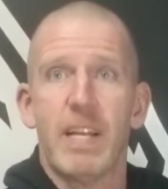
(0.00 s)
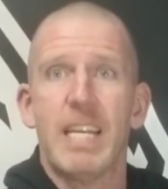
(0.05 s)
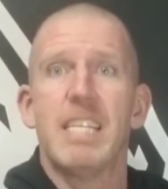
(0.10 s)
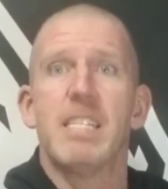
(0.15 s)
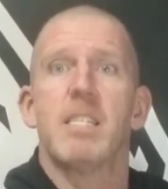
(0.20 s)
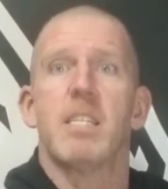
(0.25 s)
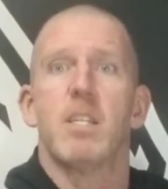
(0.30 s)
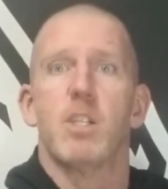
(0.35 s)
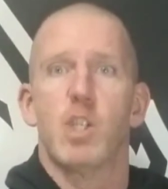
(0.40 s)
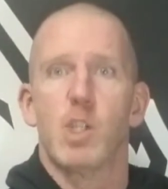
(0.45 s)

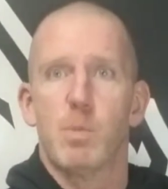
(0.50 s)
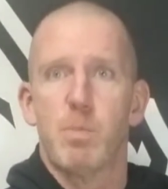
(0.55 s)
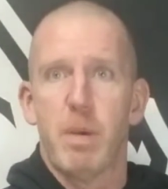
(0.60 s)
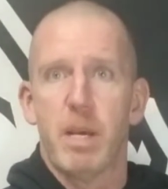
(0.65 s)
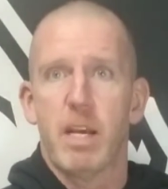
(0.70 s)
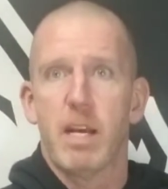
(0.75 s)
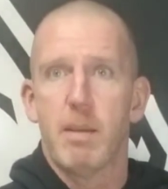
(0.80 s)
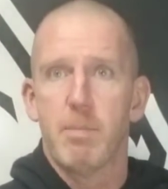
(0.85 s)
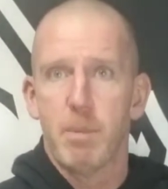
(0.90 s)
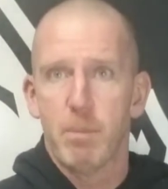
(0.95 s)
easy to just pick
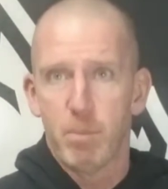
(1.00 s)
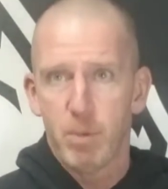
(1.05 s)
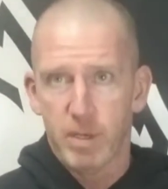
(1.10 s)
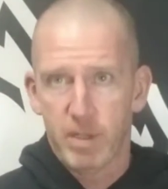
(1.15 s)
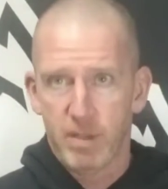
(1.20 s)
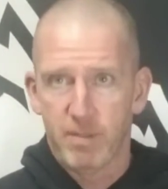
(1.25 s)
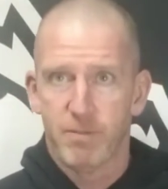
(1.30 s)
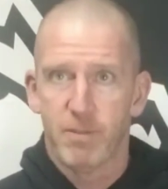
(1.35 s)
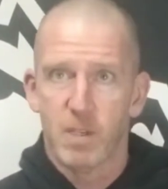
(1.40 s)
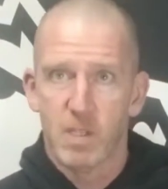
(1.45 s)
up and put in
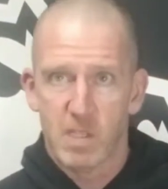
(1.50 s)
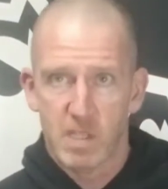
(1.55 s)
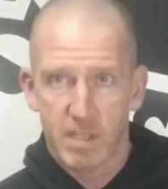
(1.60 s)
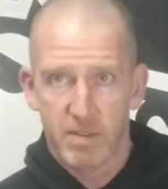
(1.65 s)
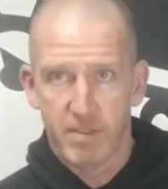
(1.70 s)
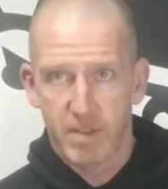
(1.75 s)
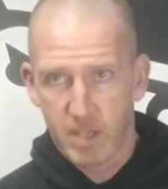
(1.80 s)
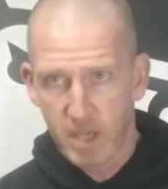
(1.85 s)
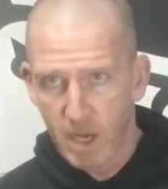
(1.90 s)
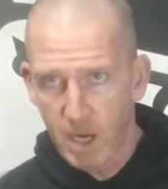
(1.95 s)
the front seat of
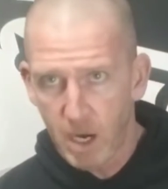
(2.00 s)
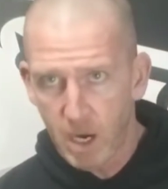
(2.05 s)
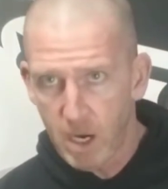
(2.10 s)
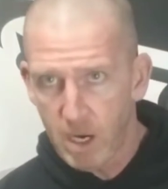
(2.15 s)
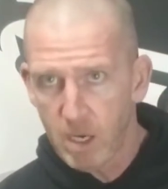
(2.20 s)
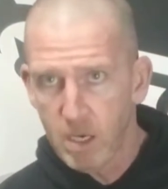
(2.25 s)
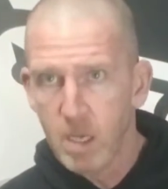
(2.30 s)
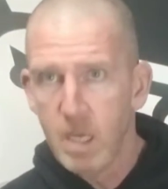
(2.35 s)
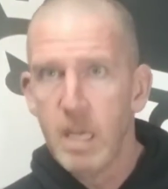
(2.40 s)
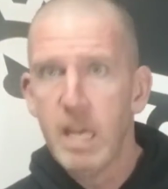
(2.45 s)
a car.